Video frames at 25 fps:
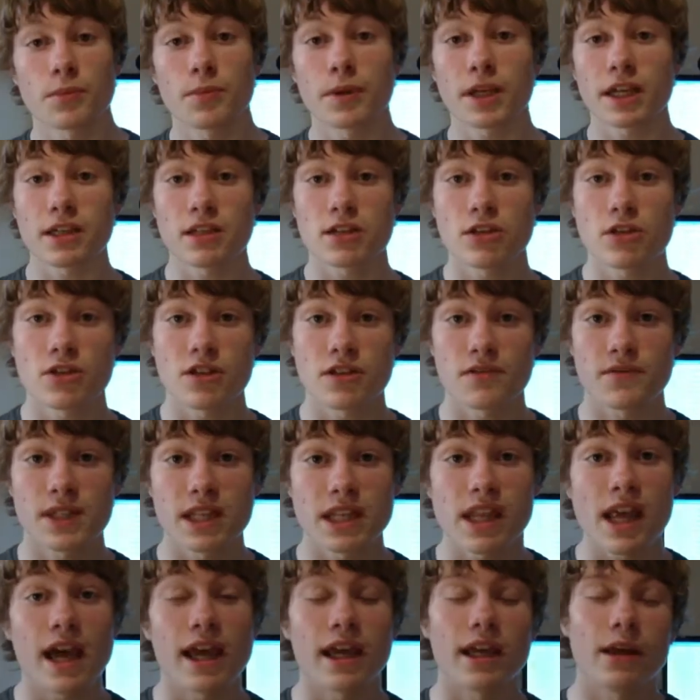So the biggest news of
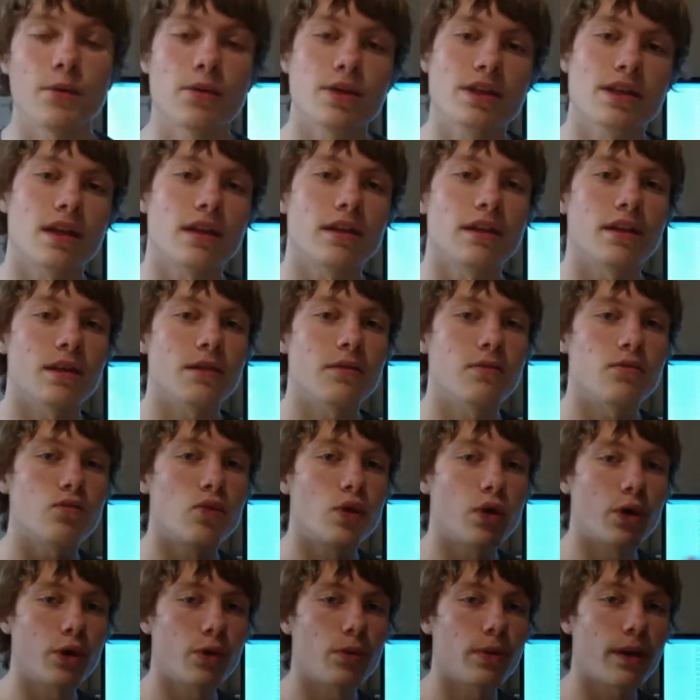today was that the
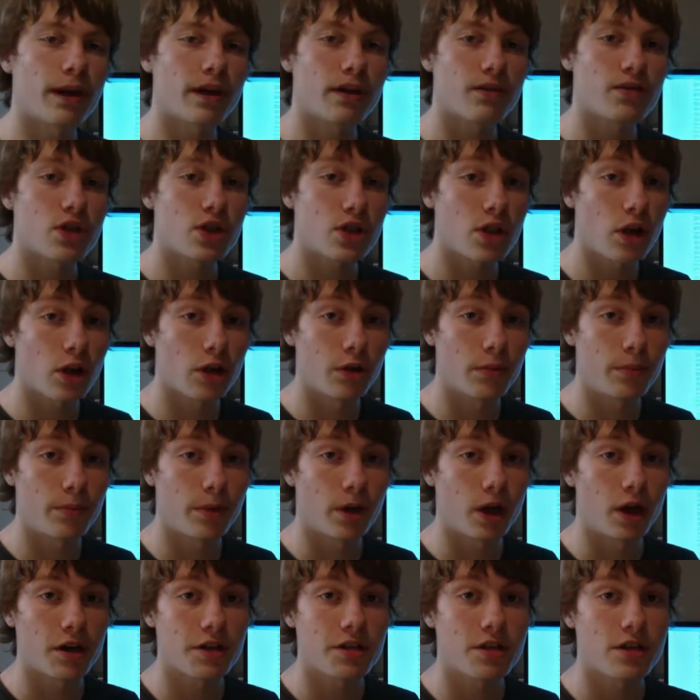Royal Bank of Scotland
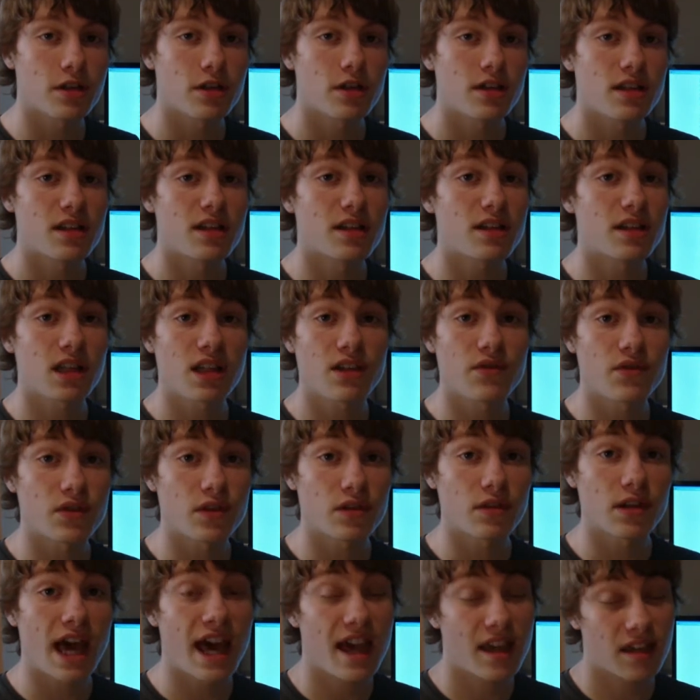boss,
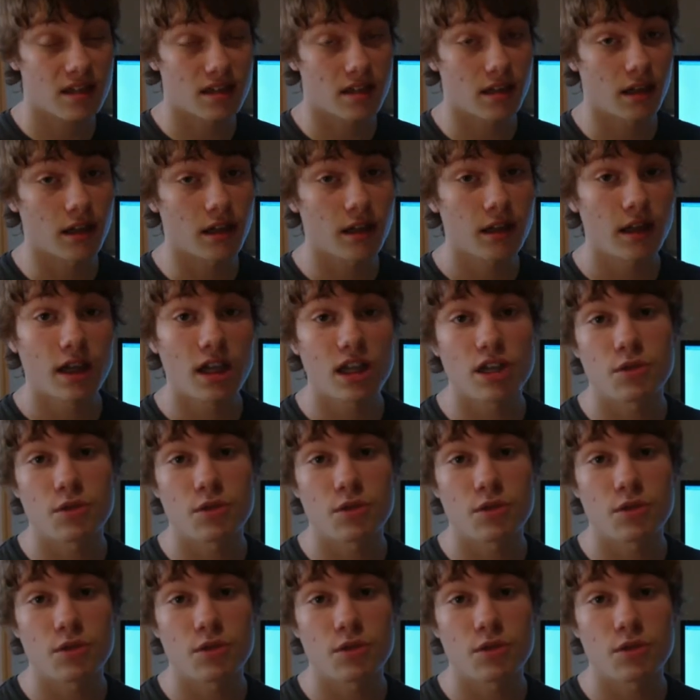Stephen Hester,